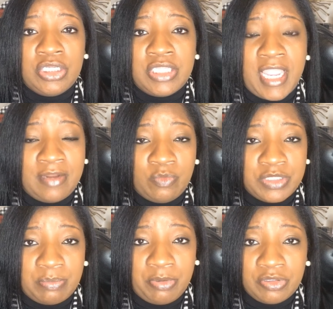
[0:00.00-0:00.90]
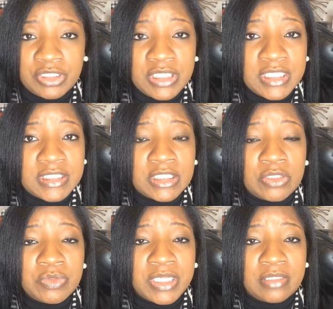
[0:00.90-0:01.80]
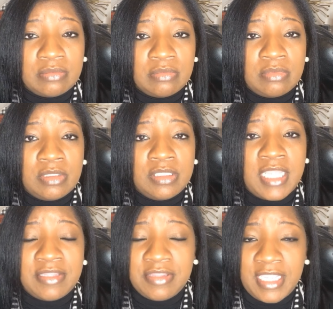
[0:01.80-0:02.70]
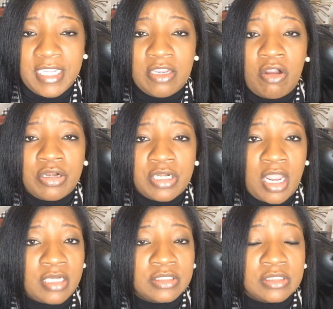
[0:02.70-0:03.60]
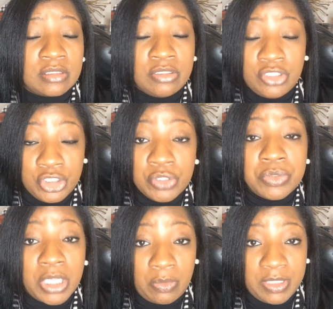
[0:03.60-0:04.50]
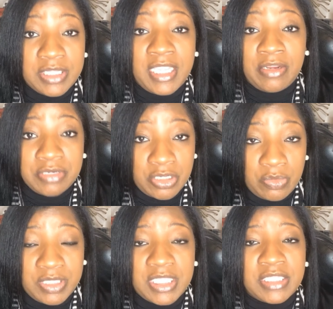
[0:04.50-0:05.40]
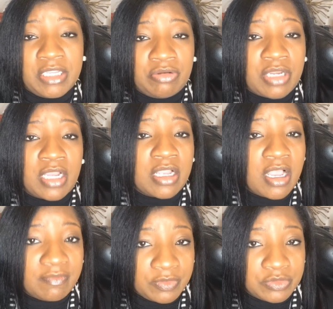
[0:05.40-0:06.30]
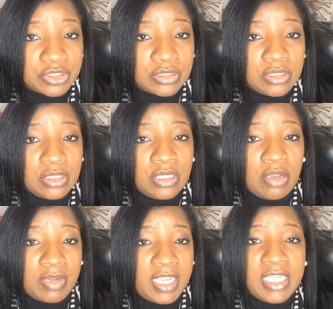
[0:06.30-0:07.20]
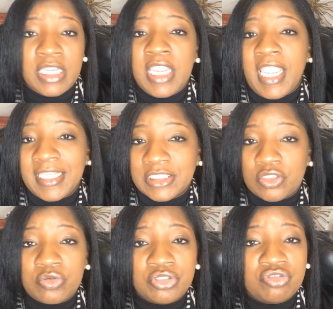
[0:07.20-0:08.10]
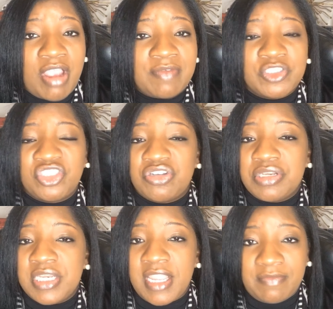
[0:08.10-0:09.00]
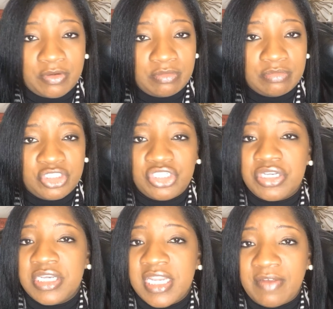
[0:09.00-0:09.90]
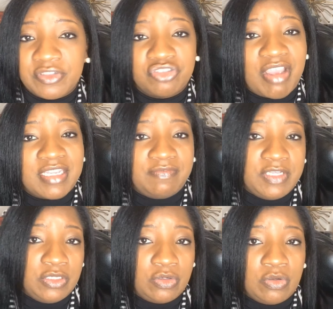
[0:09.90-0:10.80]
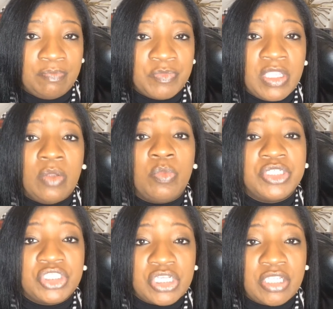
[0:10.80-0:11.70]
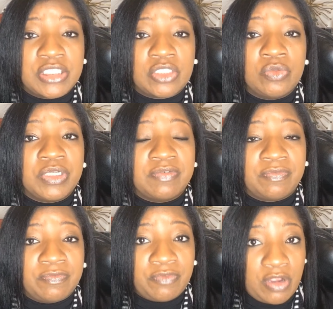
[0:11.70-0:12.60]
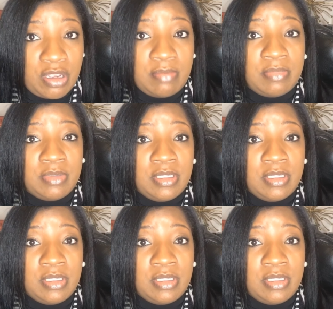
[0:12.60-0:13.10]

that when the person is excluded, that they are not, and they're knowing that they are not covered. Okay? Excluded drivers should never drive the vehicle in which they're excluded from.